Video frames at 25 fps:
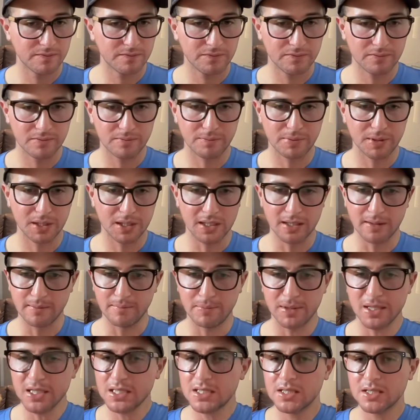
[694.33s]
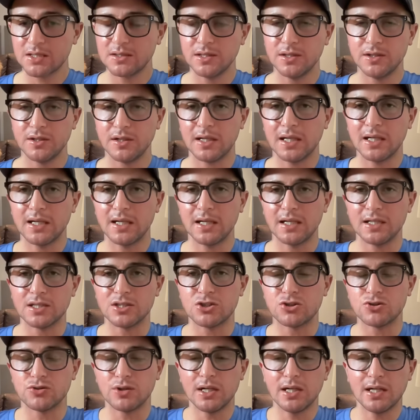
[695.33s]
but basically you're getting a
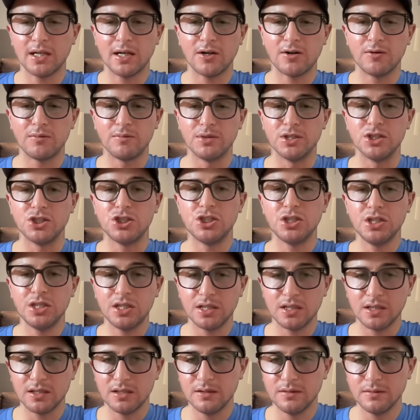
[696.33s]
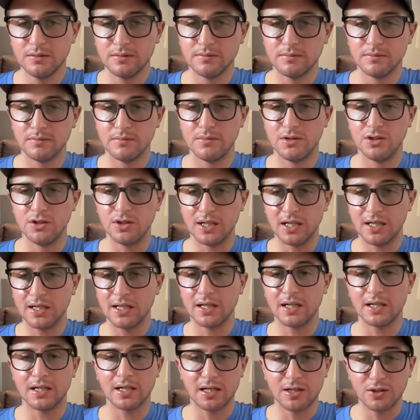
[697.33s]
strikeout machine. You're
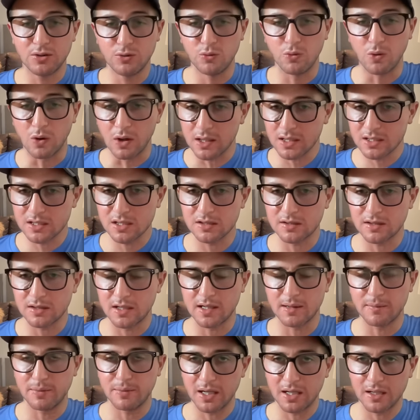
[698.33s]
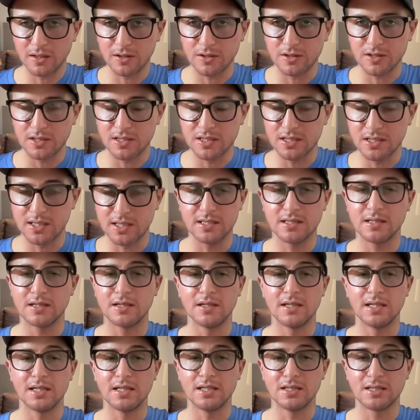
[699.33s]
getting a guy who walks a lot of batters,
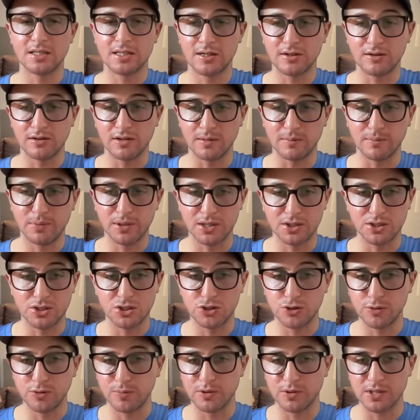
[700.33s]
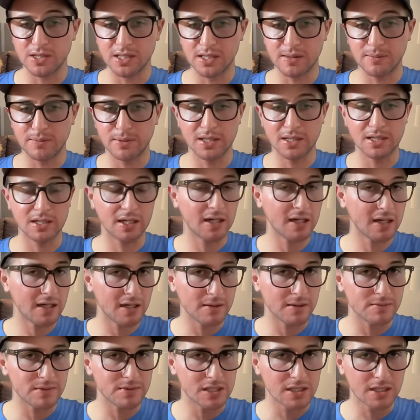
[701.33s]
doesn't necessarily pitch super deep into
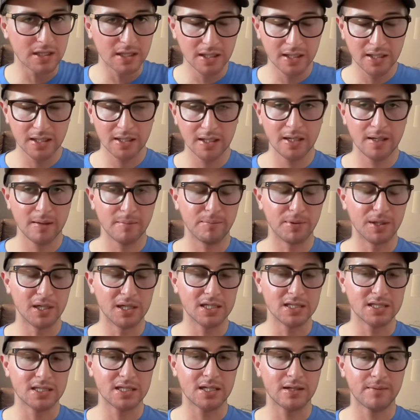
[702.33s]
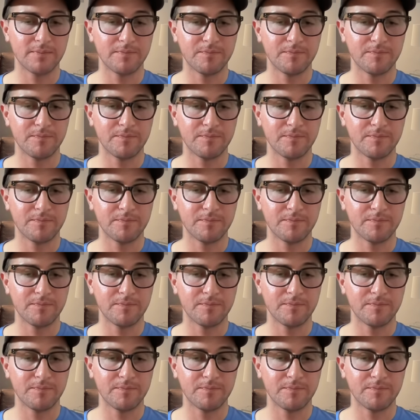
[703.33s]
games, but